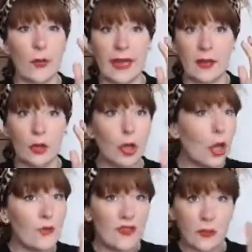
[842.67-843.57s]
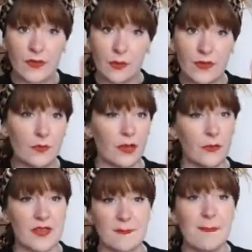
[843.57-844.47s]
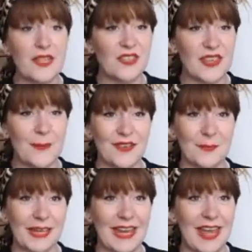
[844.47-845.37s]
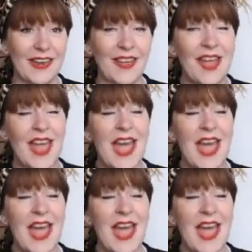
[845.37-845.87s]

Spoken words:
going loads, as much as they possibly can.